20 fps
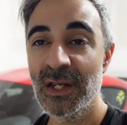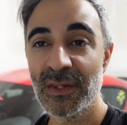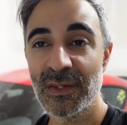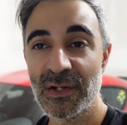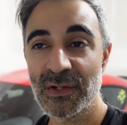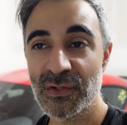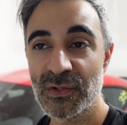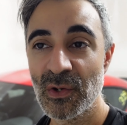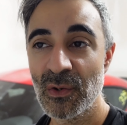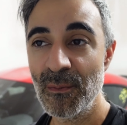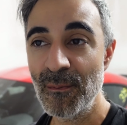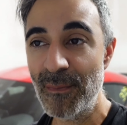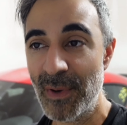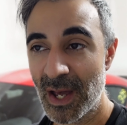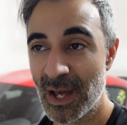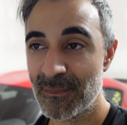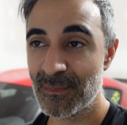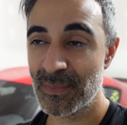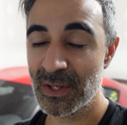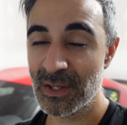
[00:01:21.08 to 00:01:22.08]
There's no
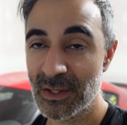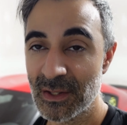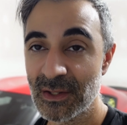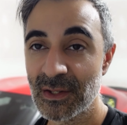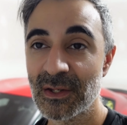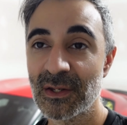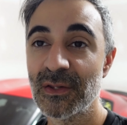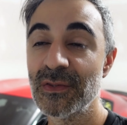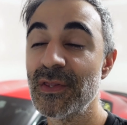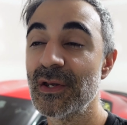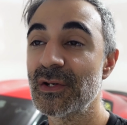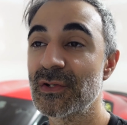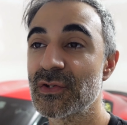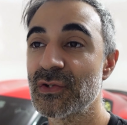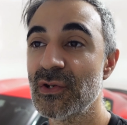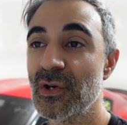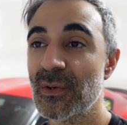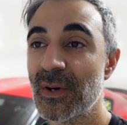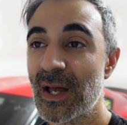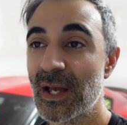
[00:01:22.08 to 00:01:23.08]
mapping, there's
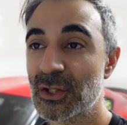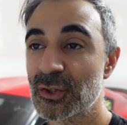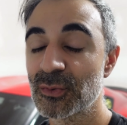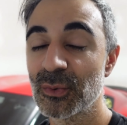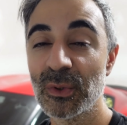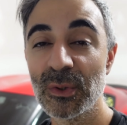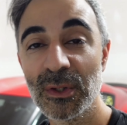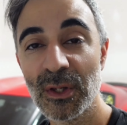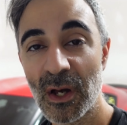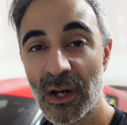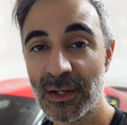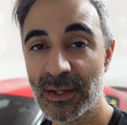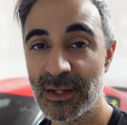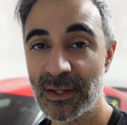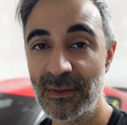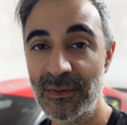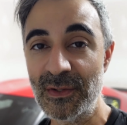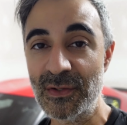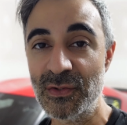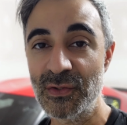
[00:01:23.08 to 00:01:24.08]
no actual
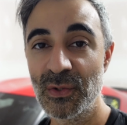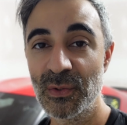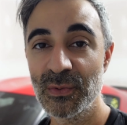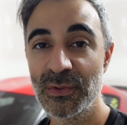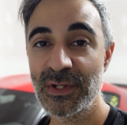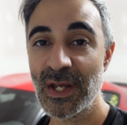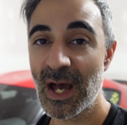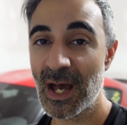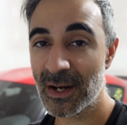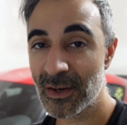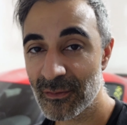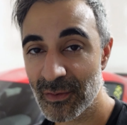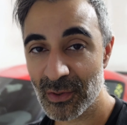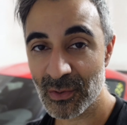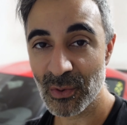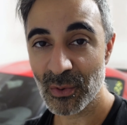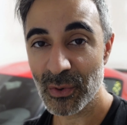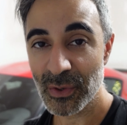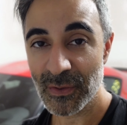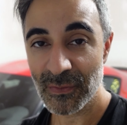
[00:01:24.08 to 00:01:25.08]
logging, there's no data
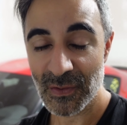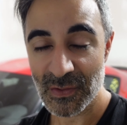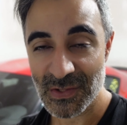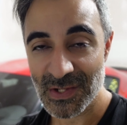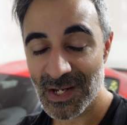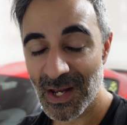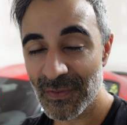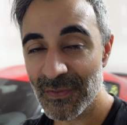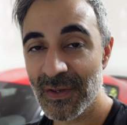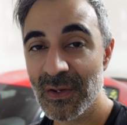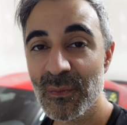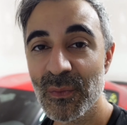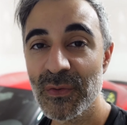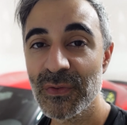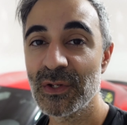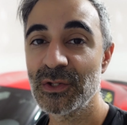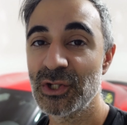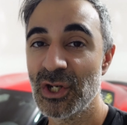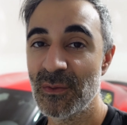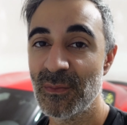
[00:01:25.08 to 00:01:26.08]
recording, there's nothing
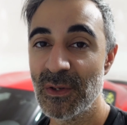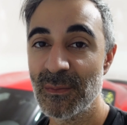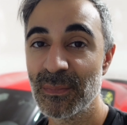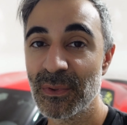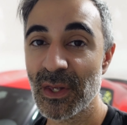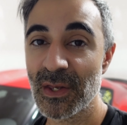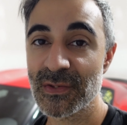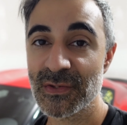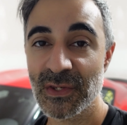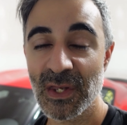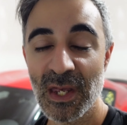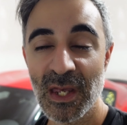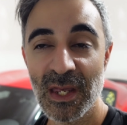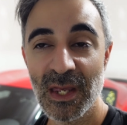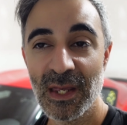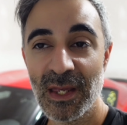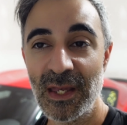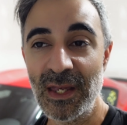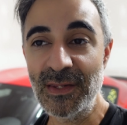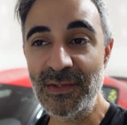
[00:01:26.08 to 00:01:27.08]
with the JB Plus.
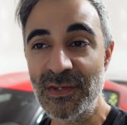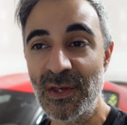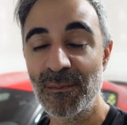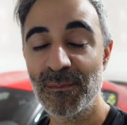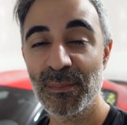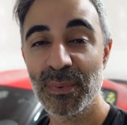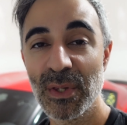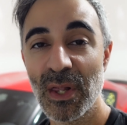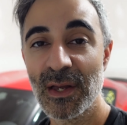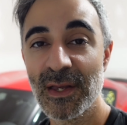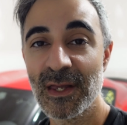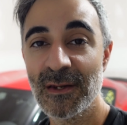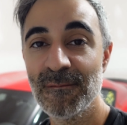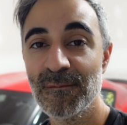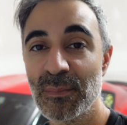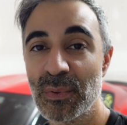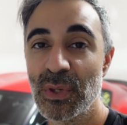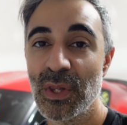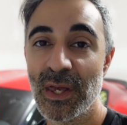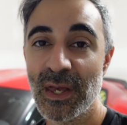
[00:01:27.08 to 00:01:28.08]
It's a plug
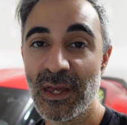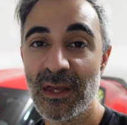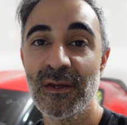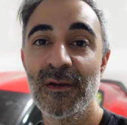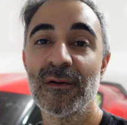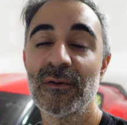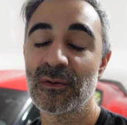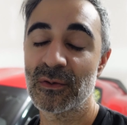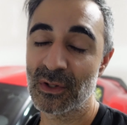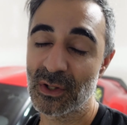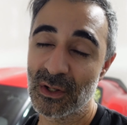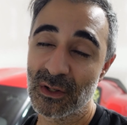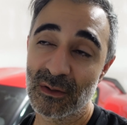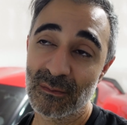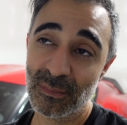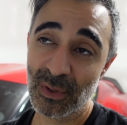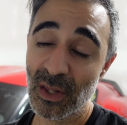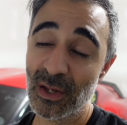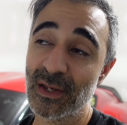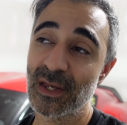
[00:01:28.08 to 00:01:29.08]
and play or
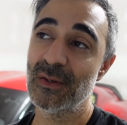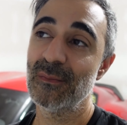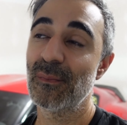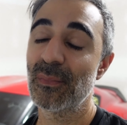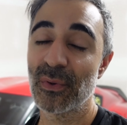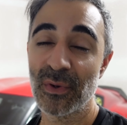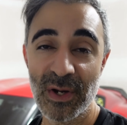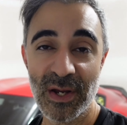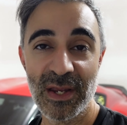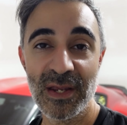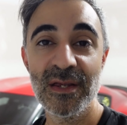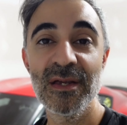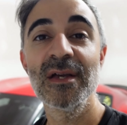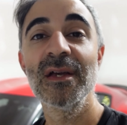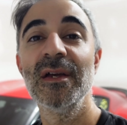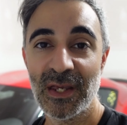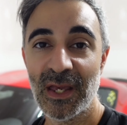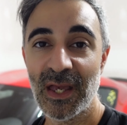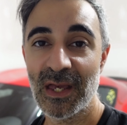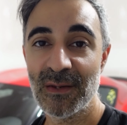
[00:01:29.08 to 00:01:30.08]
plug and pray,
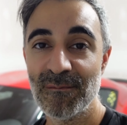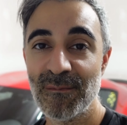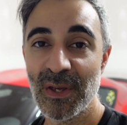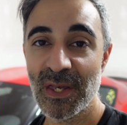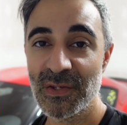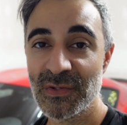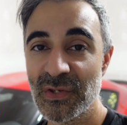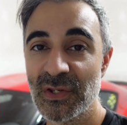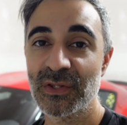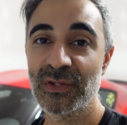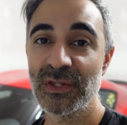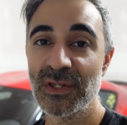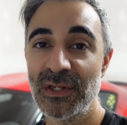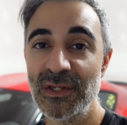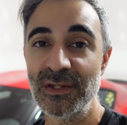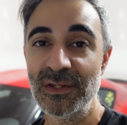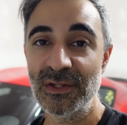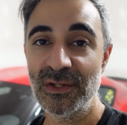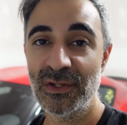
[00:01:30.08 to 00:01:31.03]
and basically